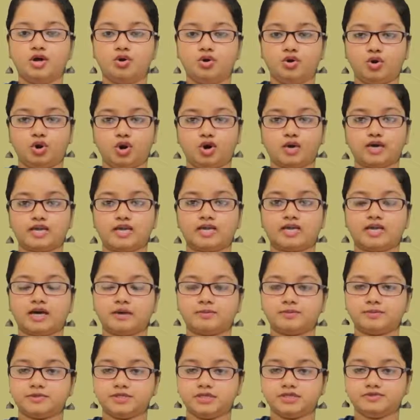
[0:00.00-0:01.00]

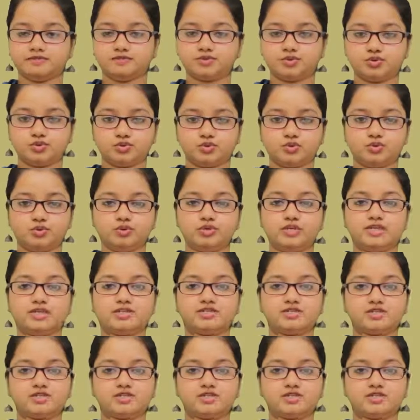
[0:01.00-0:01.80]
non-adaptive to the